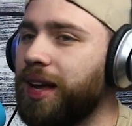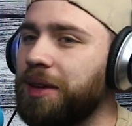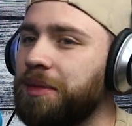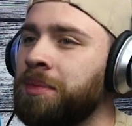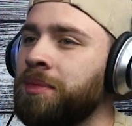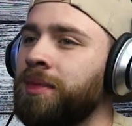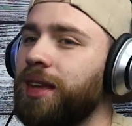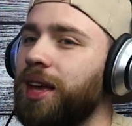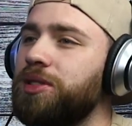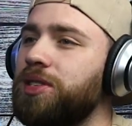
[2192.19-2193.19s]
And
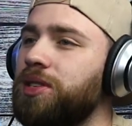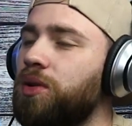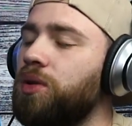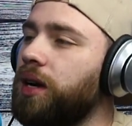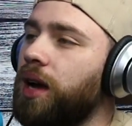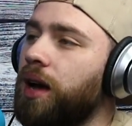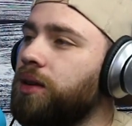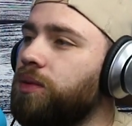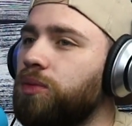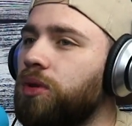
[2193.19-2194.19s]
it was just so cool. And then
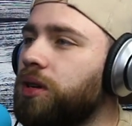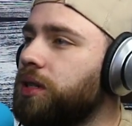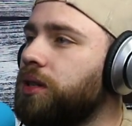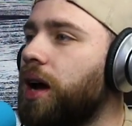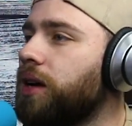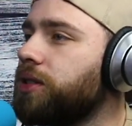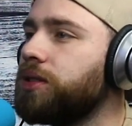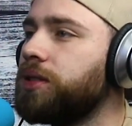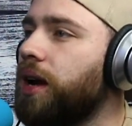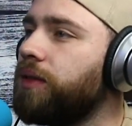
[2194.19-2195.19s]
Connor walks into
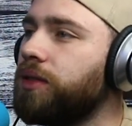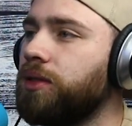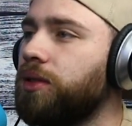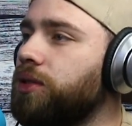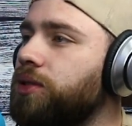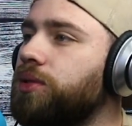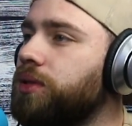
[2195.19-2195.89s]
Oscar's Tavern on a Tuesday.